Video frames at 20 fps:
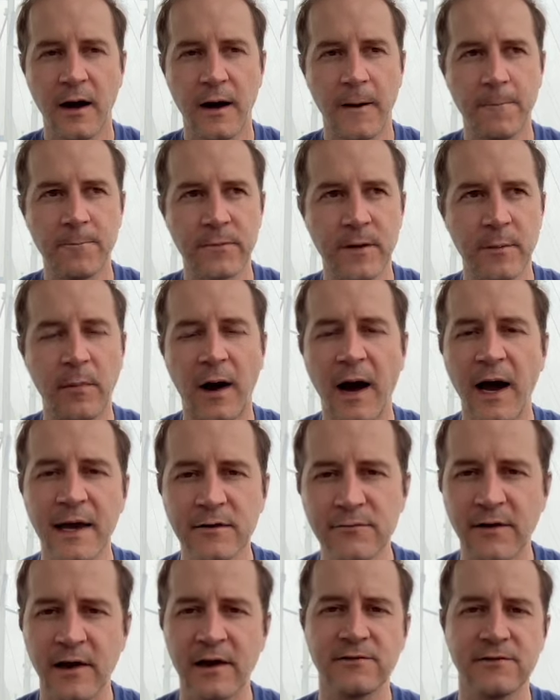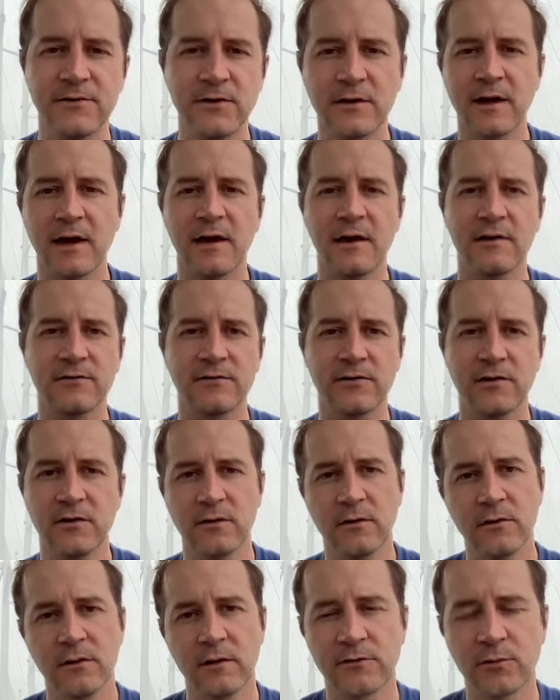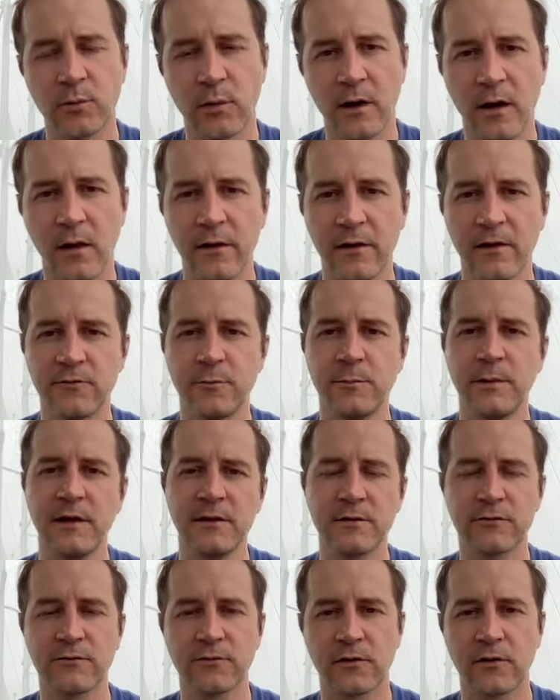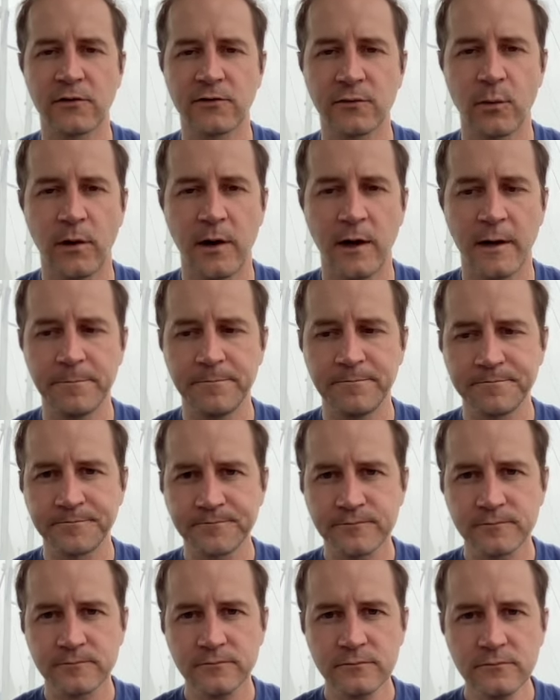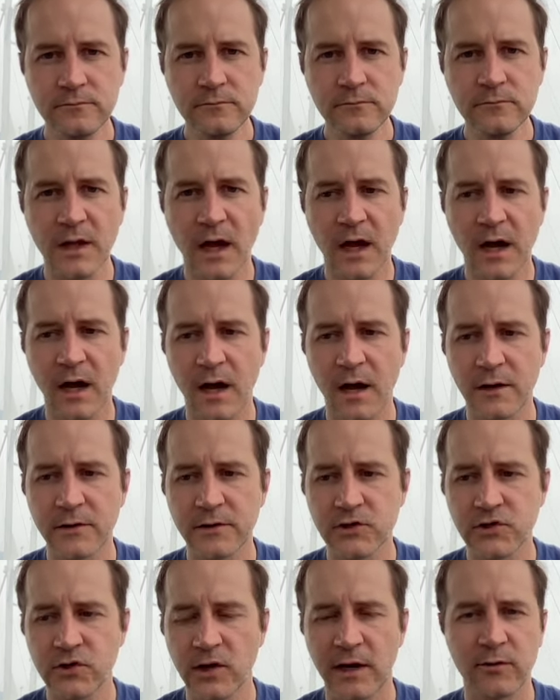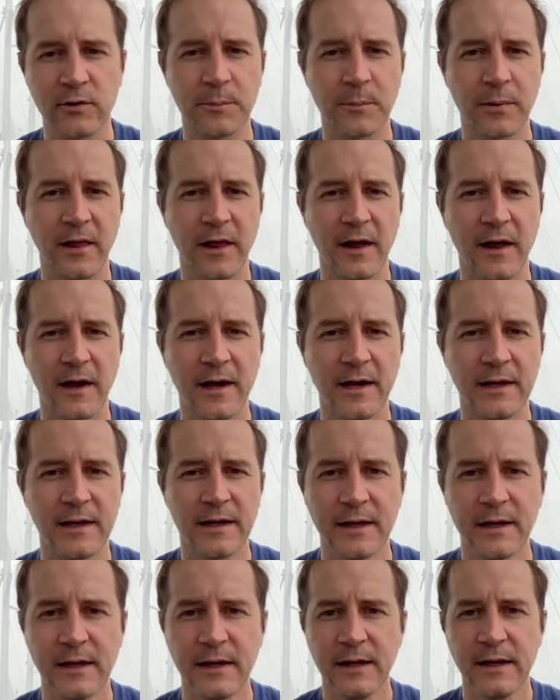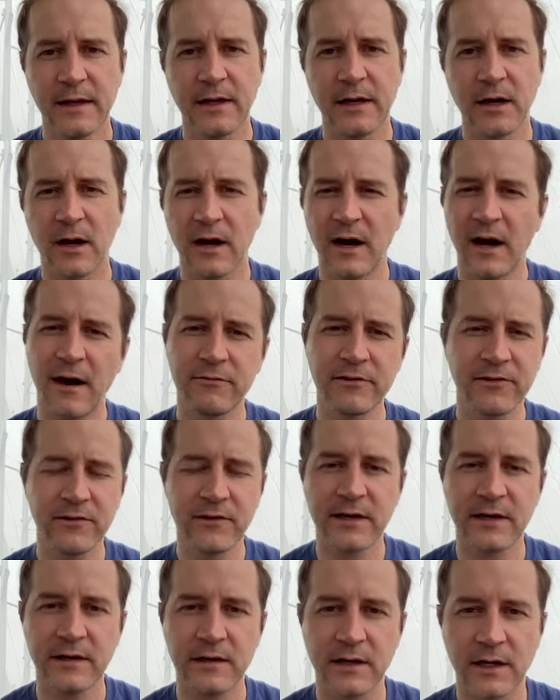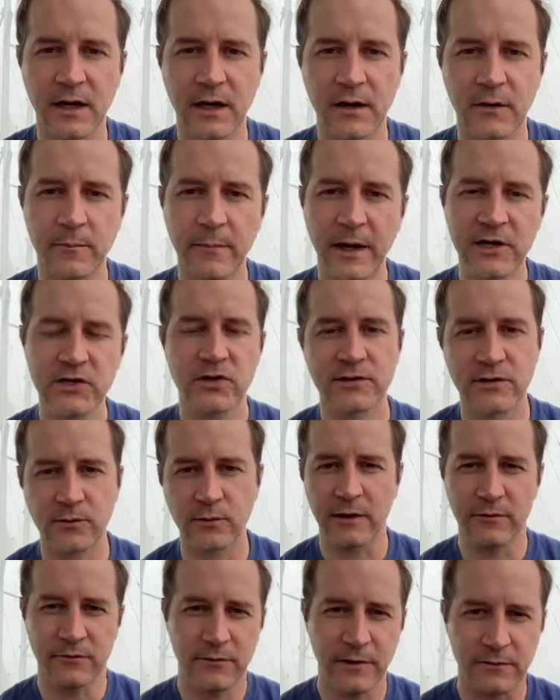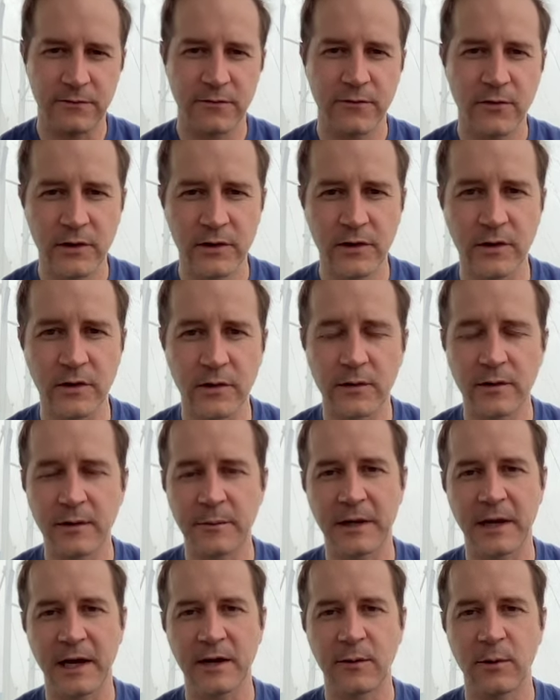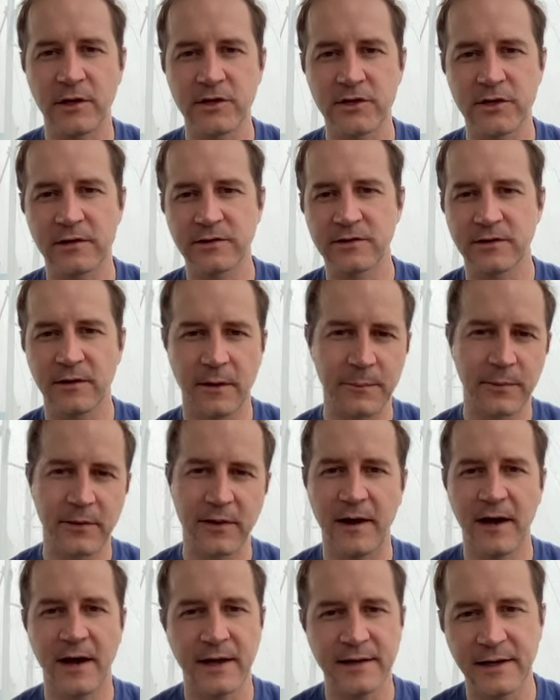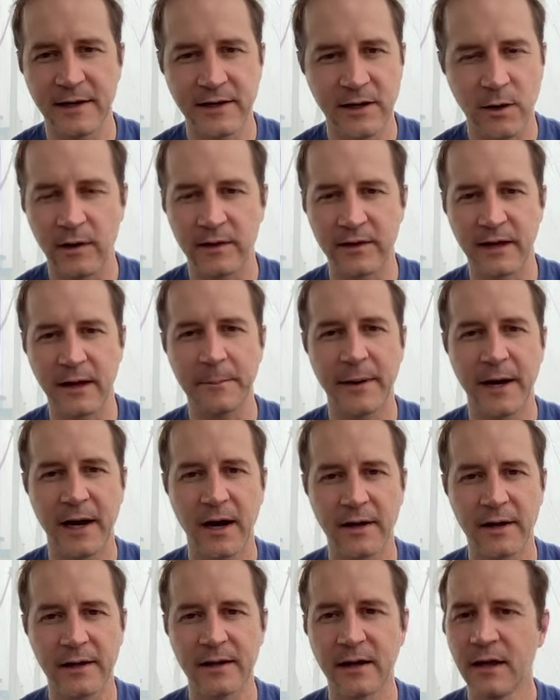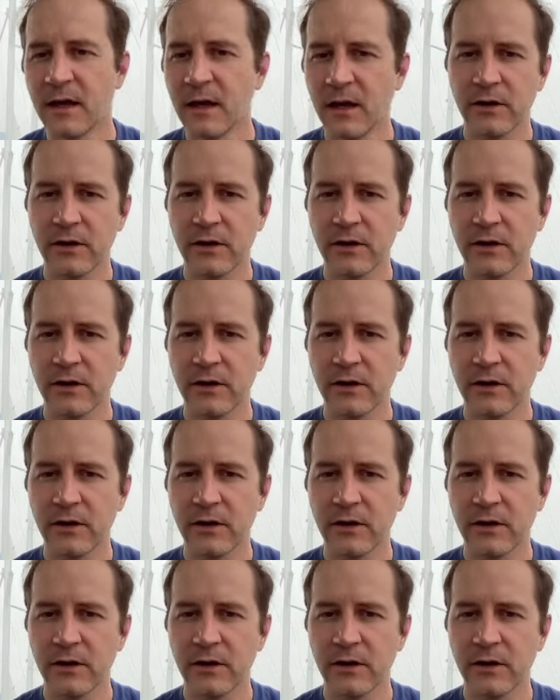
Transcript: Um, my advice to you guys, too, as well, is be the first one uh, to try to reply you know, obviously, you know, make sure it's the right fit for you. I mean, I don't want you just to apply and not know anything about it.